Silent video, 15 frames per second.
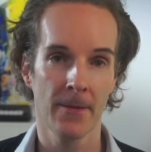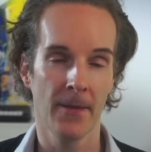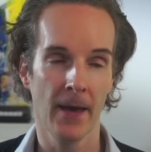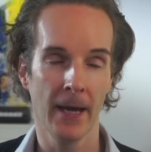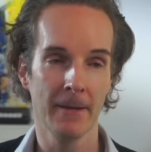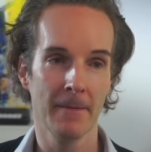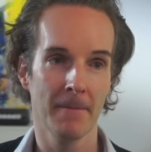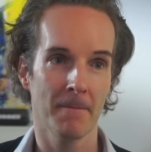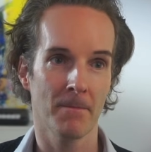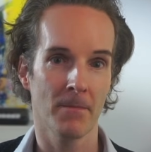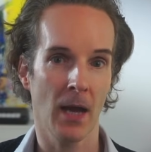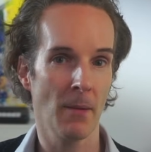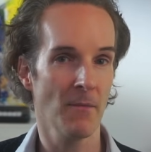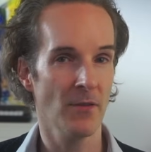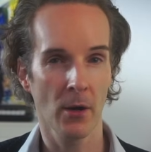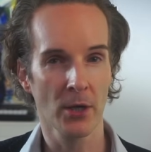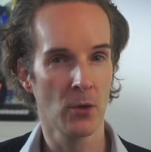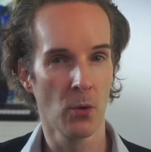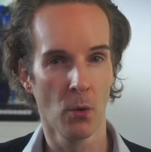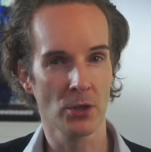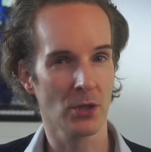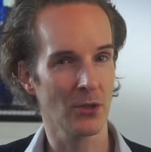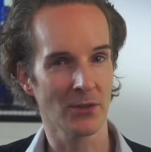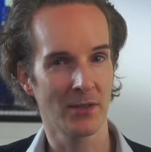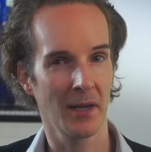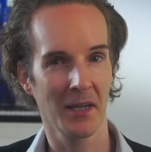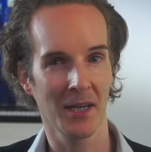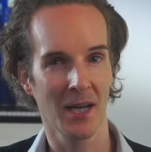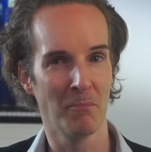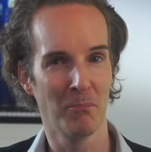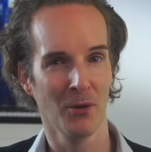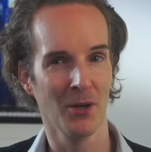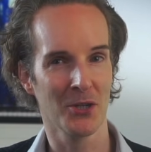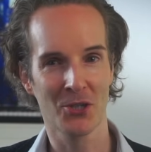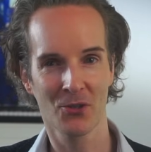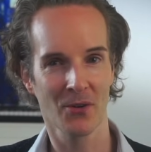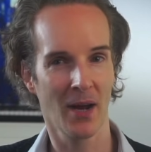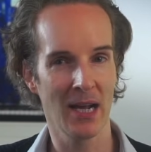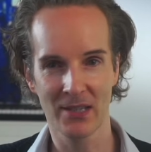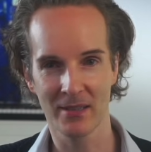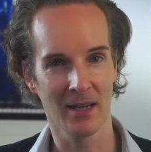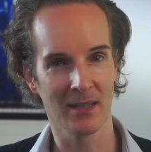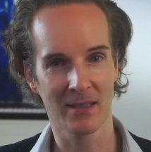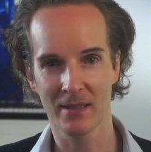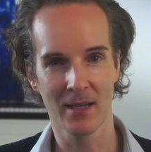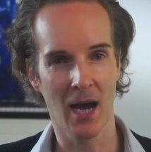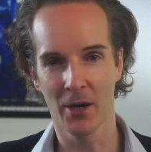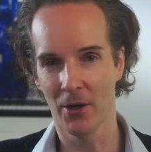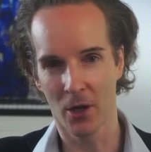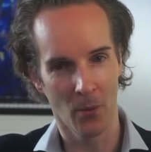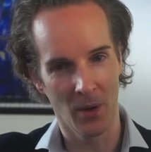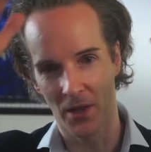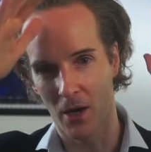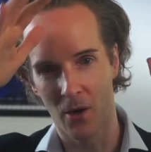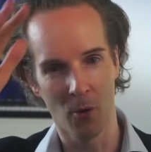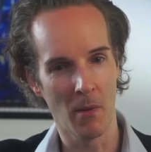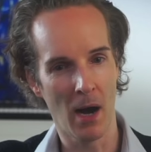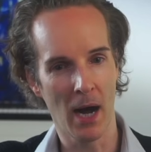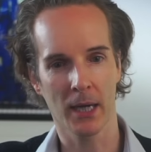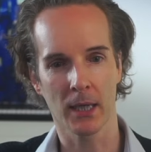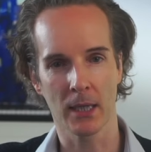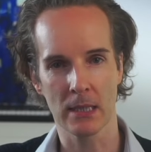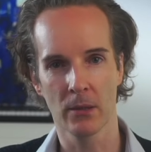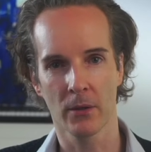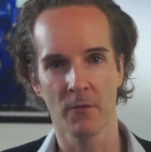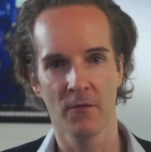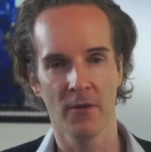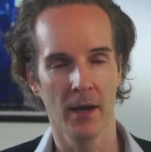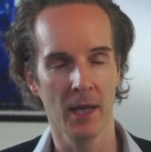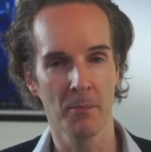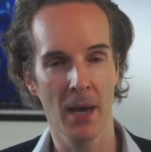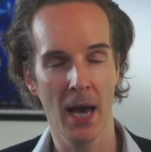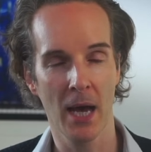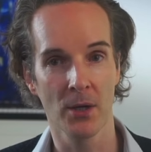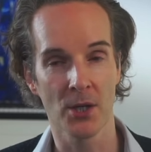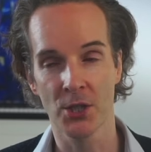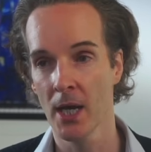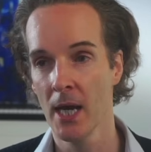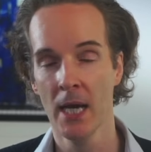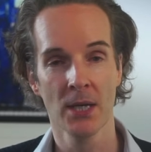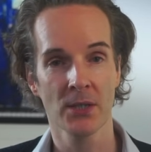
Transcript: Then I'm very cautious on setting up bullish trades in a scenario where the whole market is looking fairly bearish.